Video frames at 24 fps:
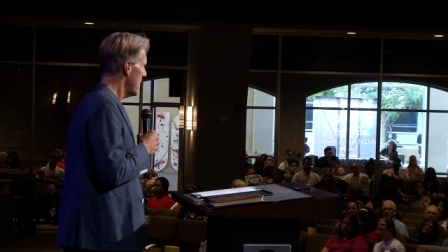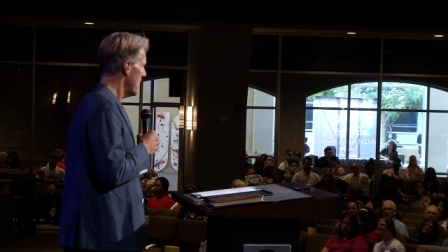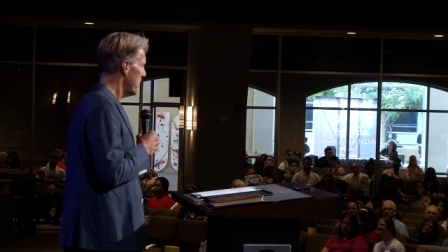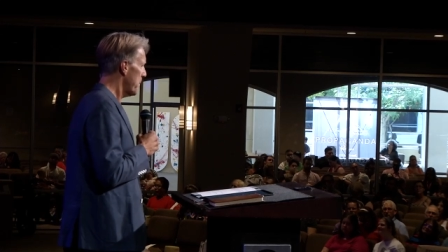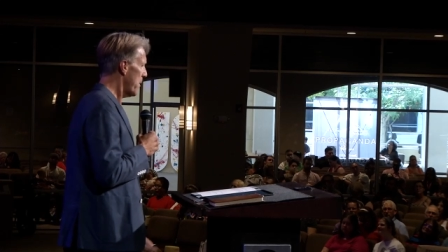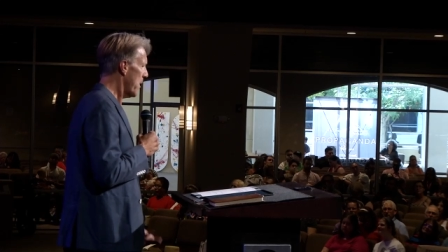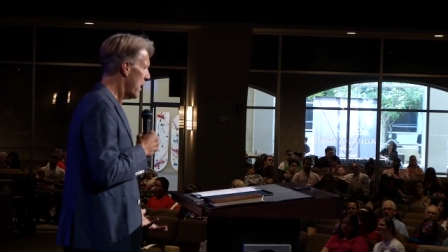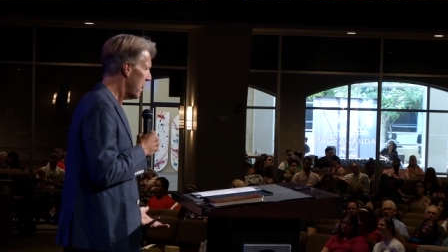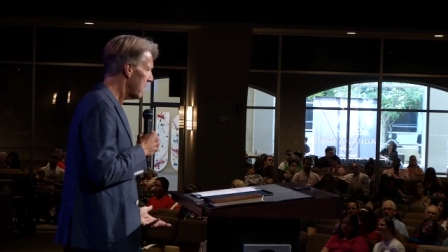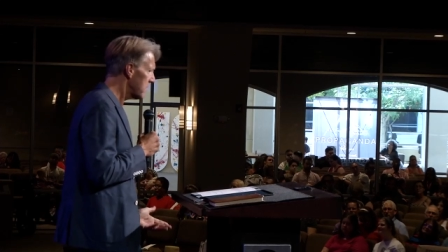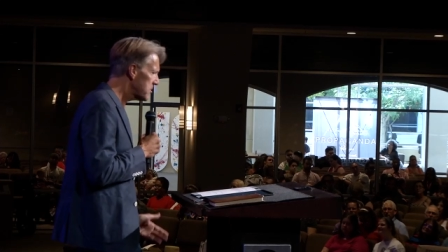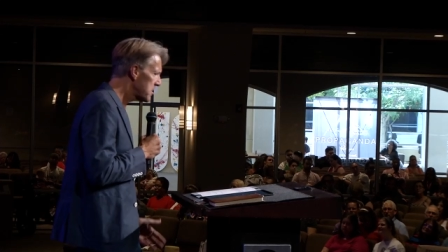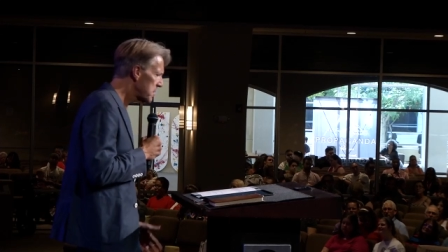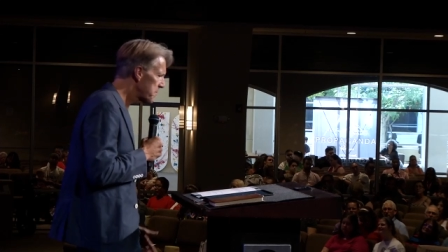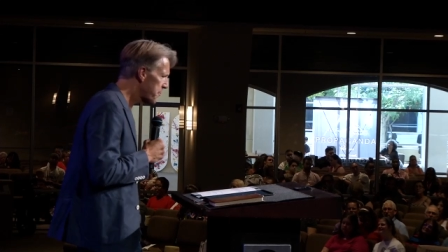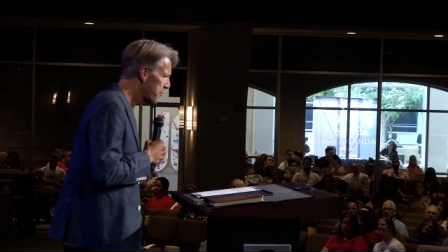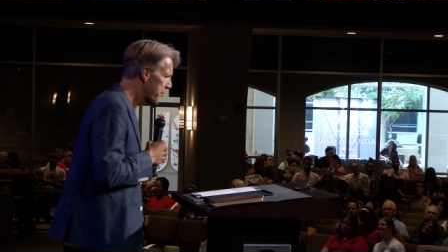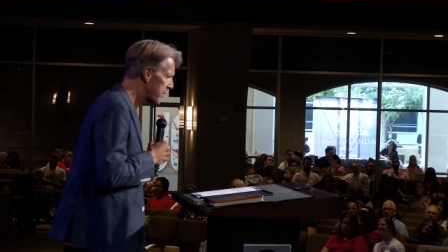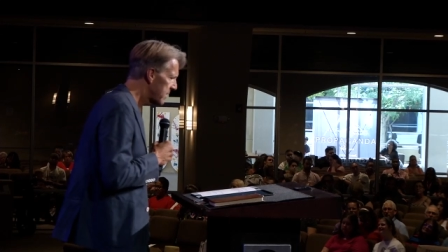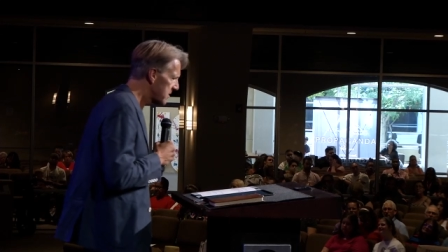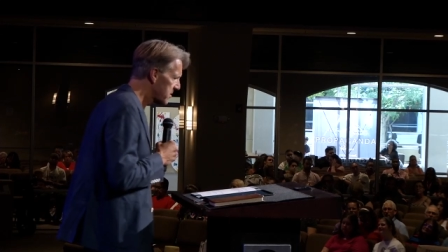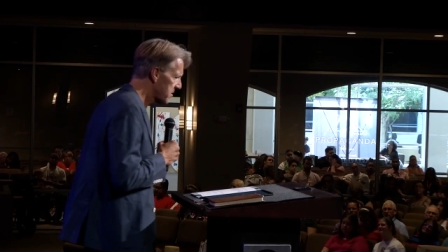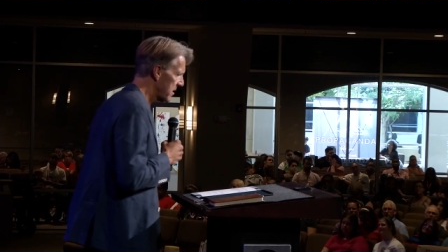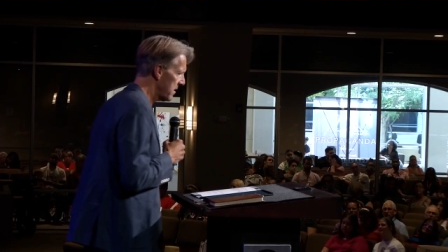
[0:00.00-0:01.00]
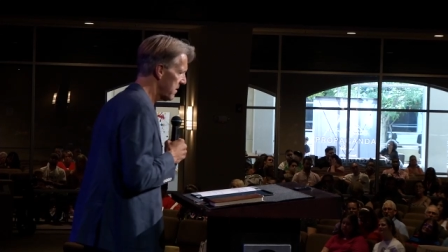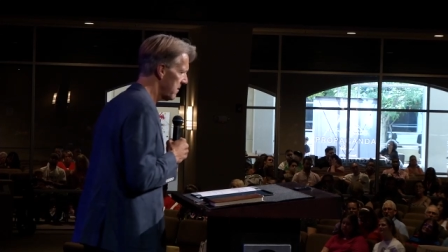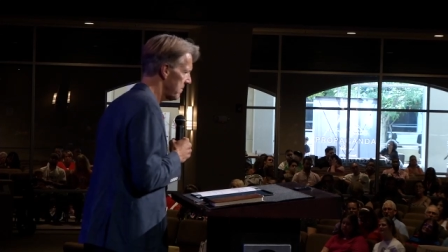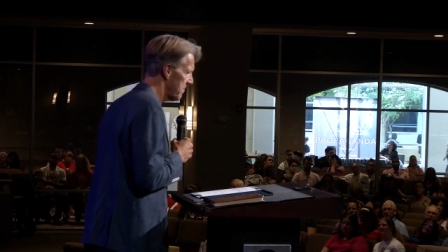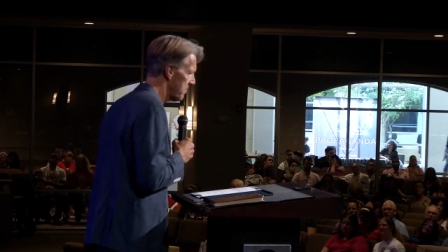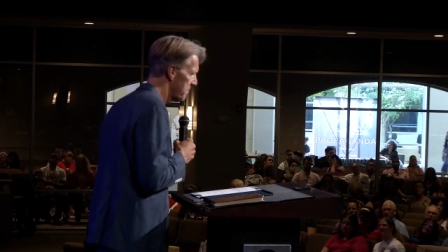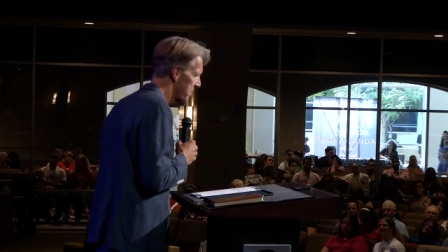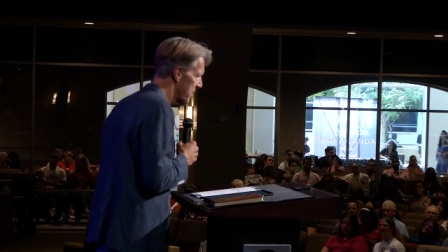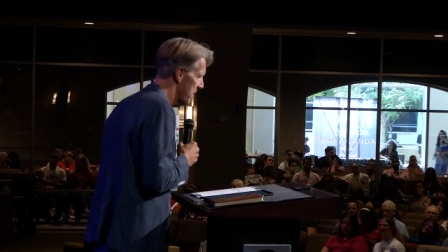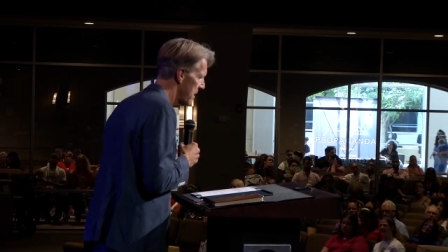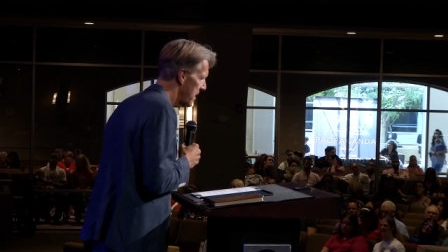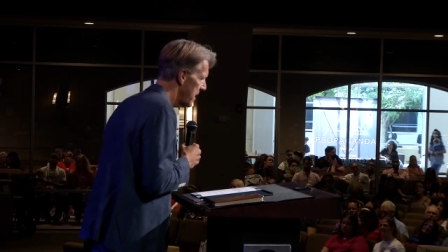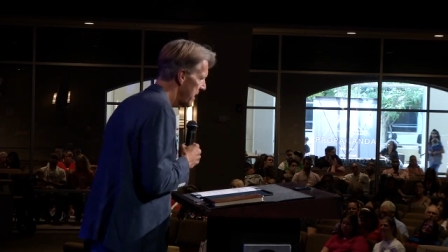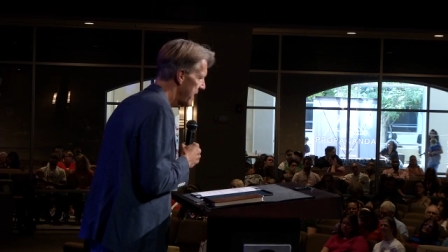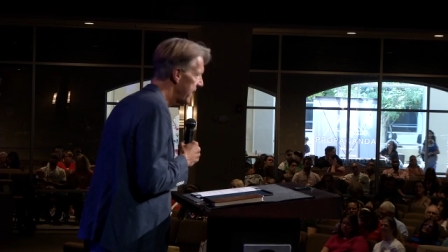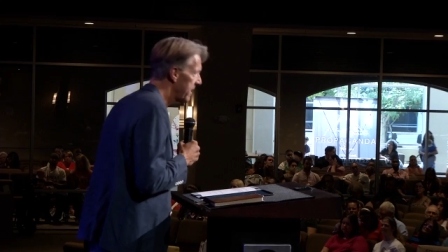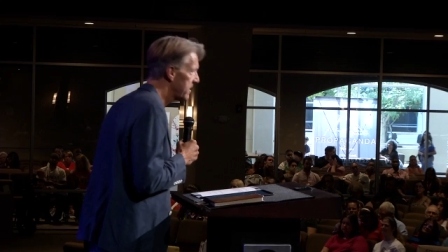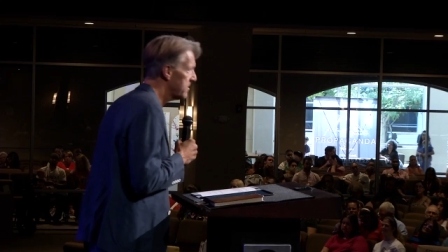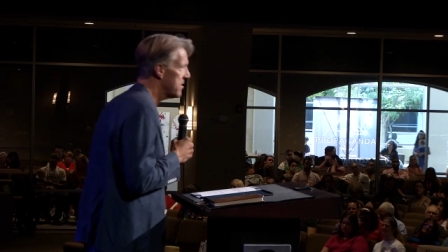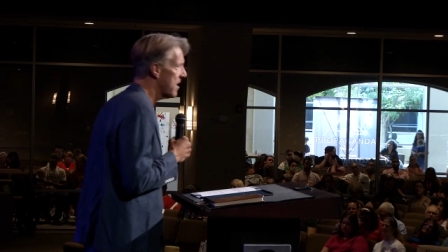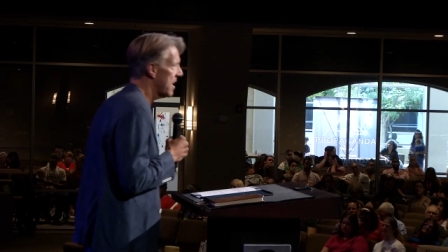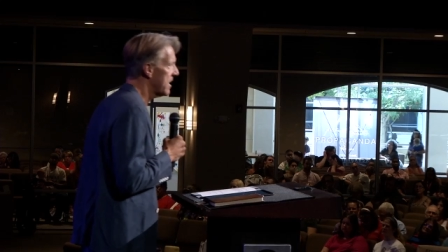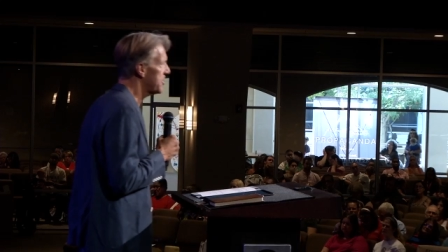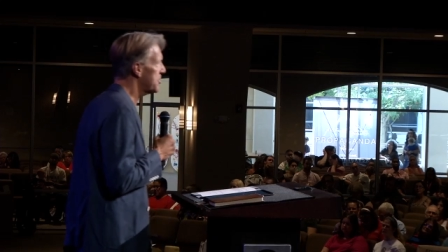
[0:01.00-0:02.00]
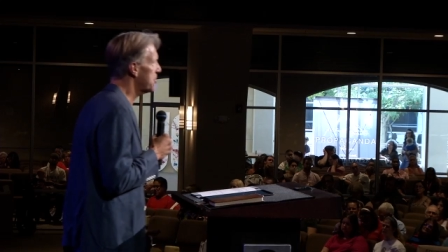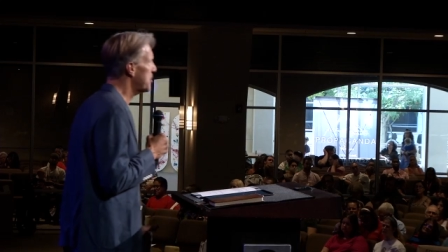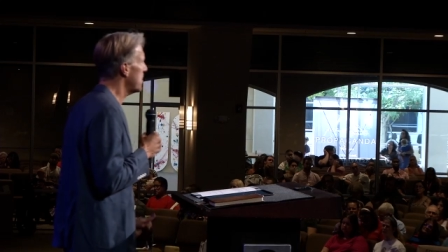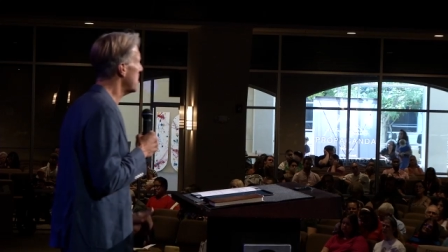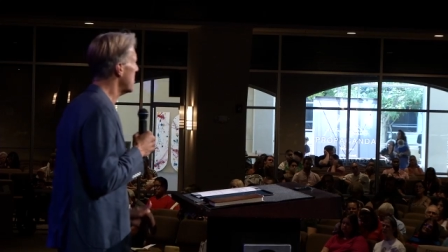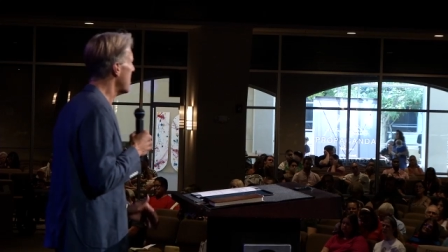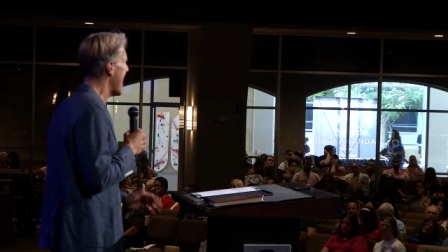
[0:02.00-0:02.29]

Paul's in prison. He's not sure